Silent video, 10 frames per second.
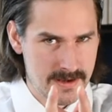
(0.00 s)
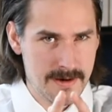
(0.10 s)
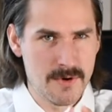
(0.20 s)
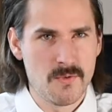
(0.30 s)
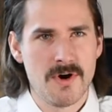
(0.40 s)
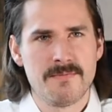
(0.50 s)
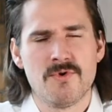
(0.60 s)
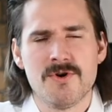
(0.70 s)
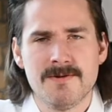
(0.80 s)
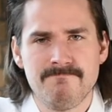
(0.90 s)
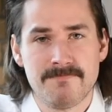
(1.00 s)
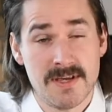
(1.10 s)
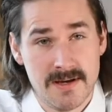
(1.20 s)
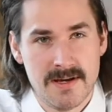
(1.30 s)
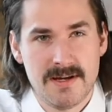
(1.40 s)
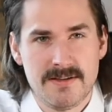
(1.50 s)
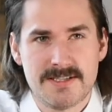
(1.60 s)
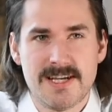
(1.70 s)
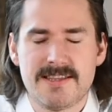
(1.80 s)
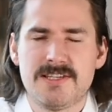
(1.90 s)
How about one more? It
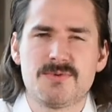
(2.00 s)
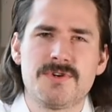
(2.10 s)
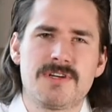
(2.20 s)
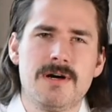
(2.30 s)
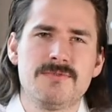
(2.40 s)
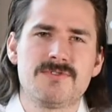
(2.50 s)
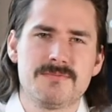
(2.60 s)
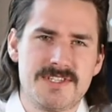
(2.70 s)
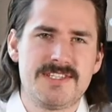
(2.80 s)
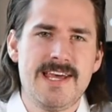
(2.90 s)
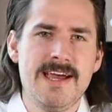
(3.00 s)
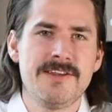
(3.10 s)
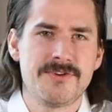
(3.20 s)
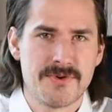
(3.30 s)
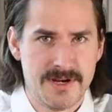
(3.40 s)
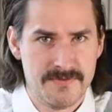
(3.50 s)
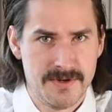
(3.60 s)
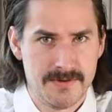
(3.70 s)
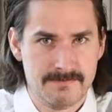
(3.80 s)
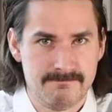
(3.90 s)
looks like this one comes from Stan in Greenville.